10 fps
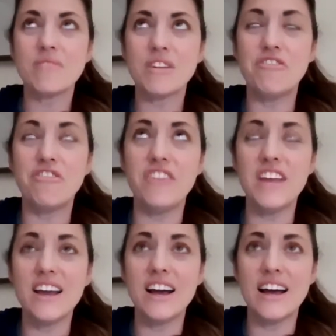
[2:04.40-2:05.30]

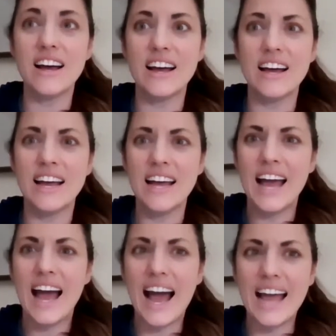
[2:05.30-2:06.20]
via,
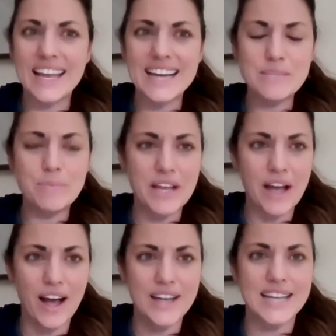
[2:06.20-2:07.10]
I guess,
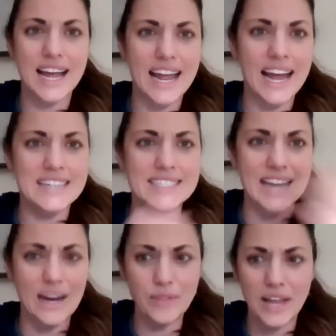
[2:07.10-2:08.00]
because I had
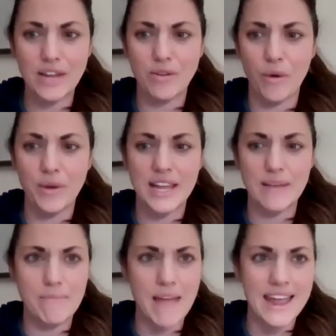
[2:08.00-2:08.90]
downline growing
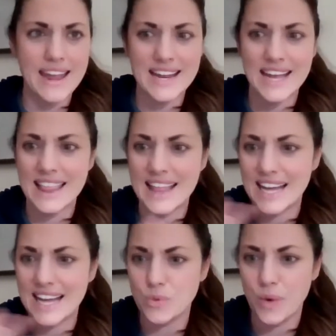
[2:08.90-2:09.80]
in Maine, and
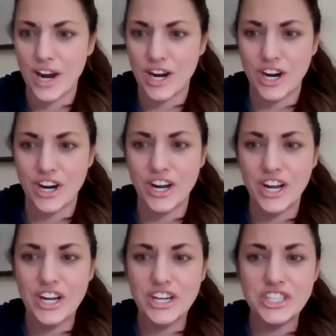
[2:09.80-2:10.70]
that's where
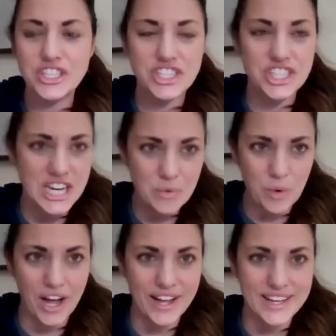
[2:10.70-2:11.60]
she
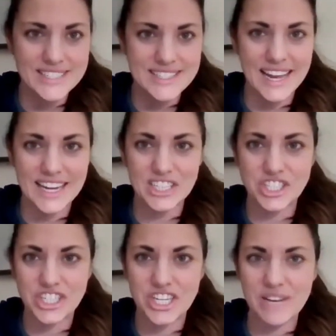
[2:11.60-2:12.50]
was, and
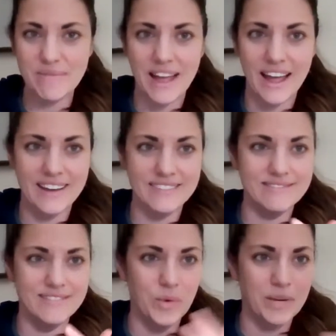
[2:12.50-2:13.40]
she met
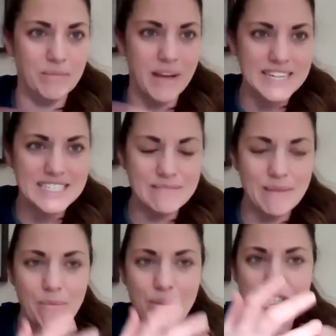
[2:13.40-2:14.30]
one of my team
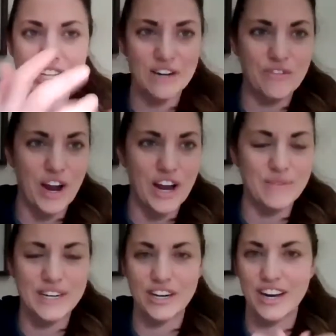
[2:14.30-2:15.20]
members, and therefore I
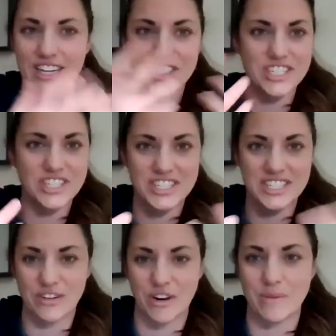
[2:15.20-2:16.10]
met her, and she's
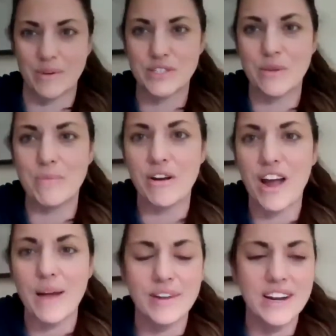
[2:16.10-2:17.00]
just incredible. So Mira,
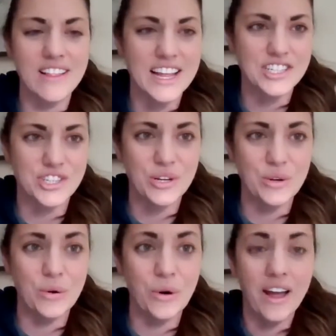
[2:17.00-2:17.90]
I'm gonna let
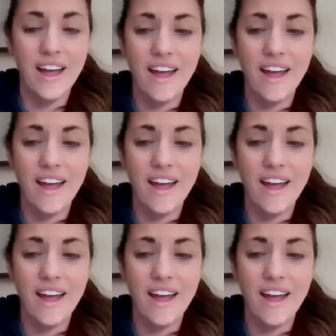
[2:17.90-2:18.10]
you